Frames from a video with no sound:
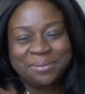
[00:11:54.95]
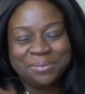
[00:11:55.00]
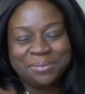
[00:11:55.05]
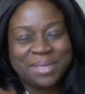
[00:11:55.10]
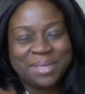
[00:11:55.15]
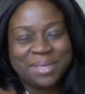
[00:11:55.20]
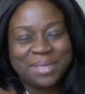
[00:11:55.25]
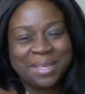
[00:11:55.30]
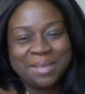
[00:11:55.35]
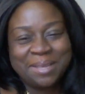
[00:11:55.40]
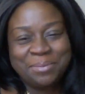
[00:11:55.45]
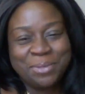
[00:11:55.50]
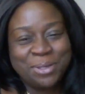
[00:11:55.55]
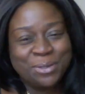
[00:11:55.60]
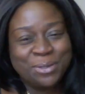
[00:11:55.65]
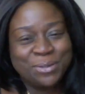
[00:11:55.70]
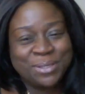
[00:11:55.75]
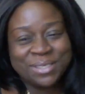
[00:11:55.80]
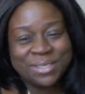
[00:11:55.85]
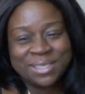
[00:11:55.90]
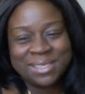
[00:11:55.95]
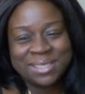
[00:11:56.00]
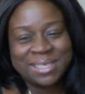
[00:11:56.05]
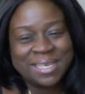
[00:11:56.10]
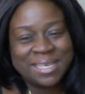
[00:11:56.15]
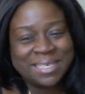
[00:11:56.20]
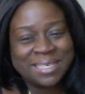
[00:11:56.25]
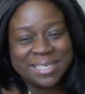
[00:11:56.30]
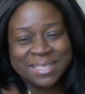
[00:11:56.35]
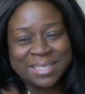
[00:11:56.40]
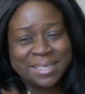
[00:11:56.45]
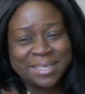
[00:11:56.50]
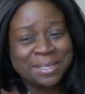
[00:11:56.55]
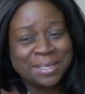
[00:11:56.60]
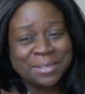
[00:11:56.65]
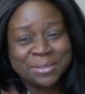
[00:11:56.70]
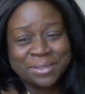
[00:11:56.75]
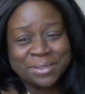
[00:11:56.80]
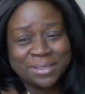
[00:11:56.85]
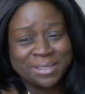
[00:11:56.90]
I'm not going to say anything
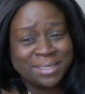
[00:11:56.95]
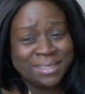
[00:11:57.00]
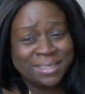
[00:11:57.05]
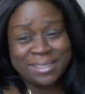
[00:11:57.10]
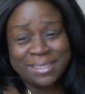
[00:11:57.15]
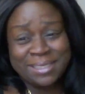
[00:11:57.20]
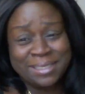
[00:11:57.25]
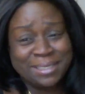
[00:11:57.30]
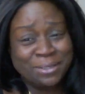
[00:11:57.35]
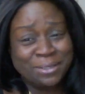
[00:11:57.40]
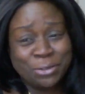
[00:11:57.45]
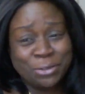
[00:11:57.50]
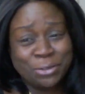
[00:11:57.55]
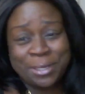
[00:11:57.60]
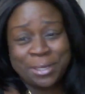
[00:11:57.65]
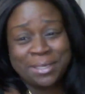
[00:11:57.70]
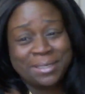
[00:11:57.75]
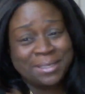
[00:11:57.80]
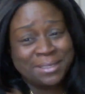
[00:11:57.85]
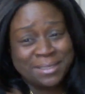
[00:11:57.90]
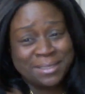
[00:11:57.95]
else. This is incredible.